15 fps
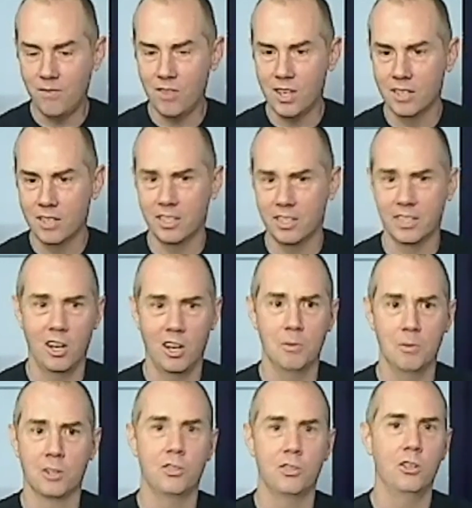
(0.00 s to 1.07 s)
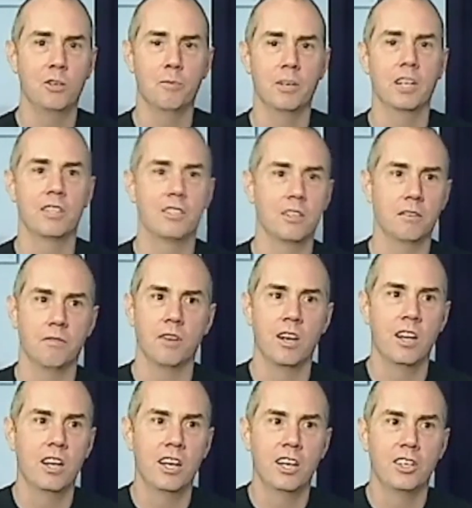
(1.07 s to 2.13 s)
like almost 2 minutes of
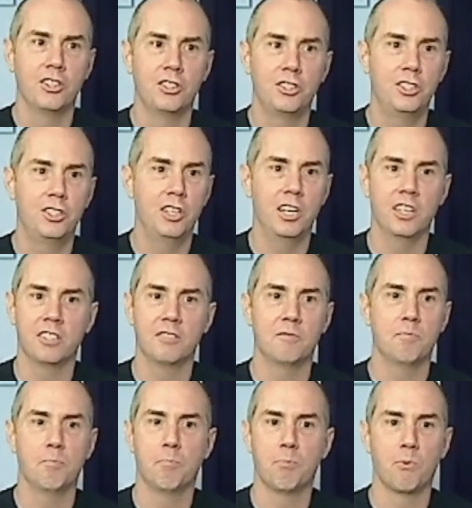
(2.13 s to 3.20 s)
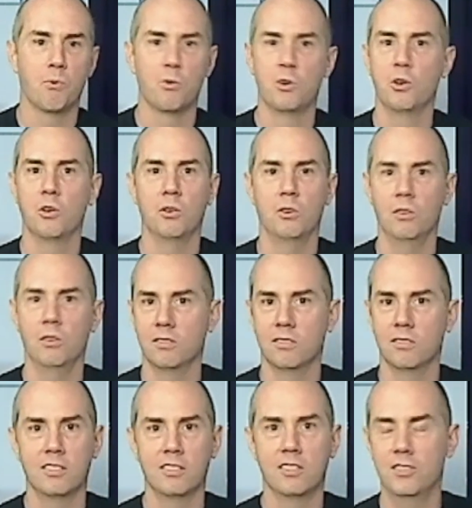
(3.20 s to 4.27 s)
just brutal
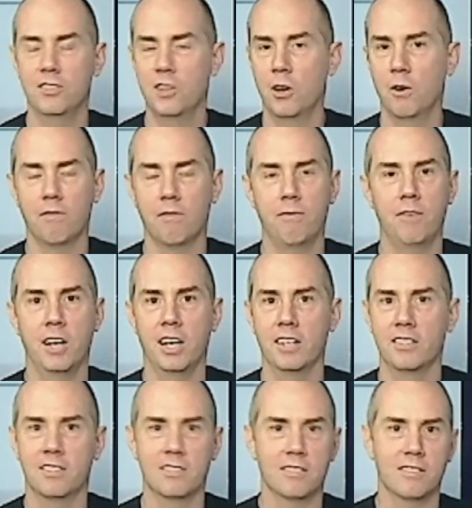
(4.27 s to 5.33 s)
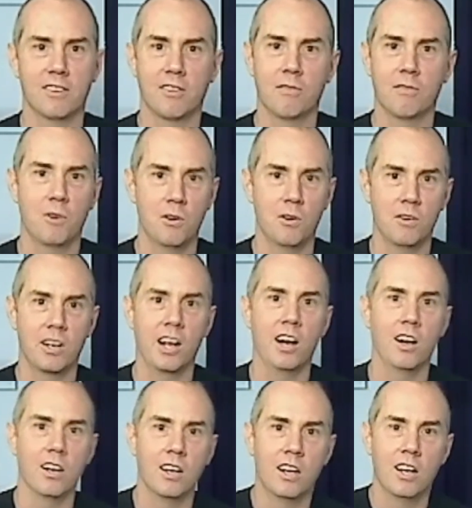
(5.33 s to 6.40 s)
note fest throwdown.
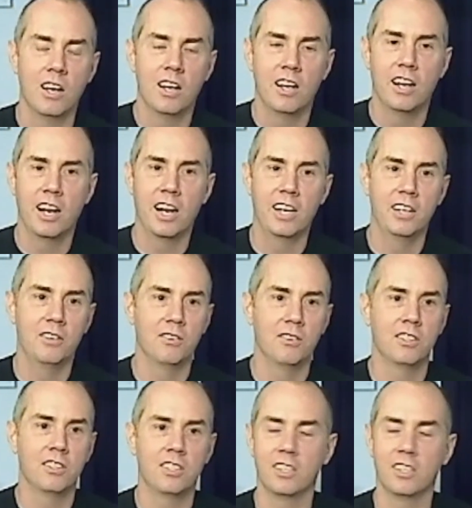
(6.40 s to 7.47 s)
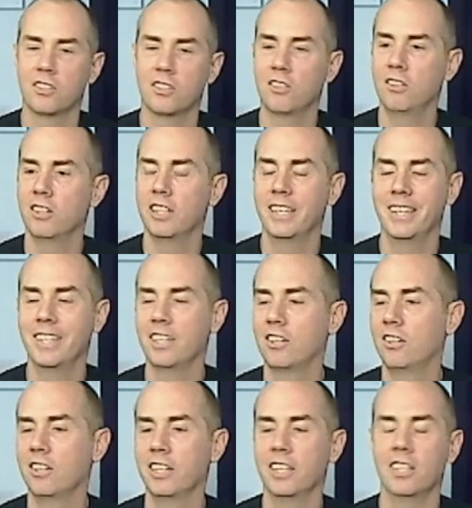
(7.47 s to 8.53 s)
And it was just clean,
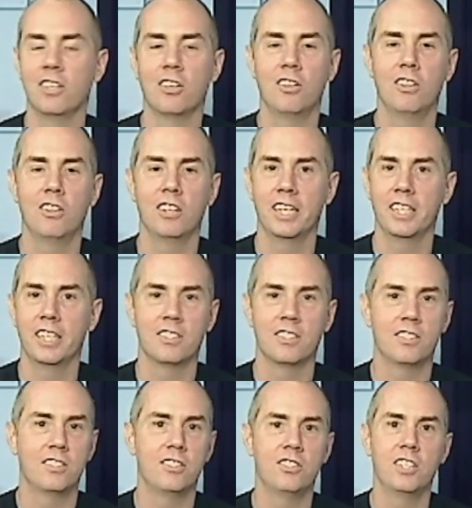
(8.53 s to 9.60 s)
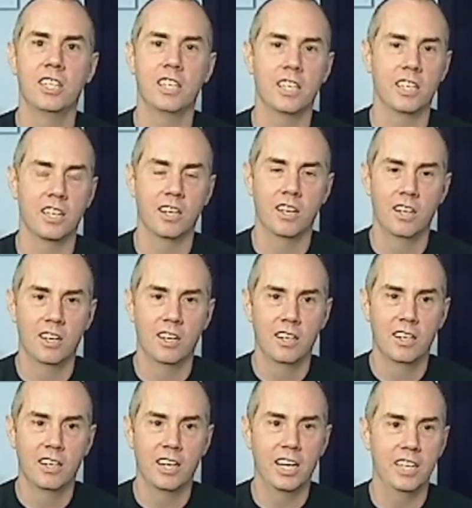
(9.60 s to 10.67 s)
clean, clean, stinging.
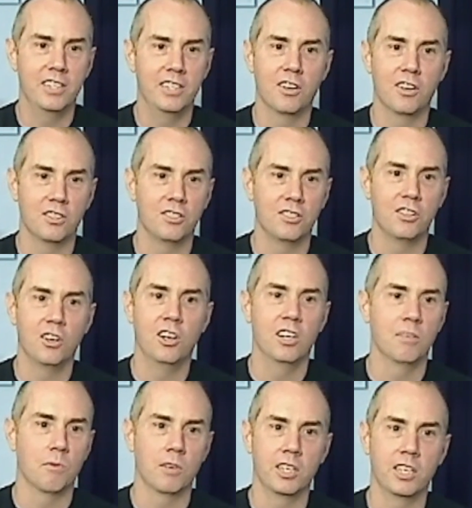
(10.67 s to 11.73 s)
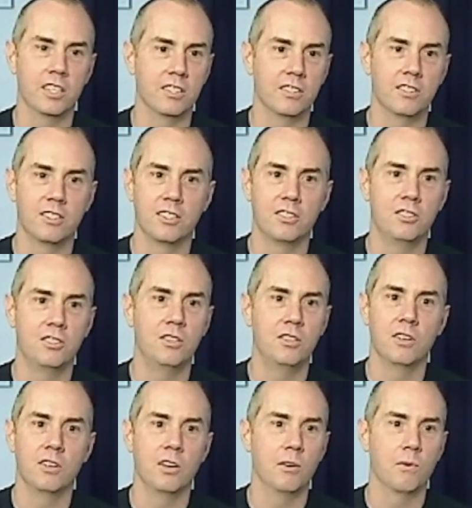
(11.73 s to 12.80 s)
And you're in a zone where you can just do no
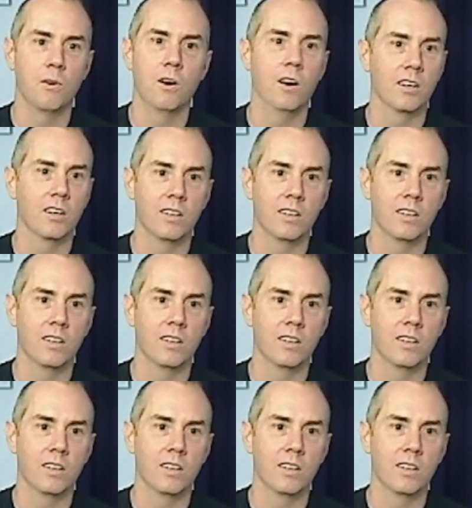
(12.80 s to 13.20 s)
wrong.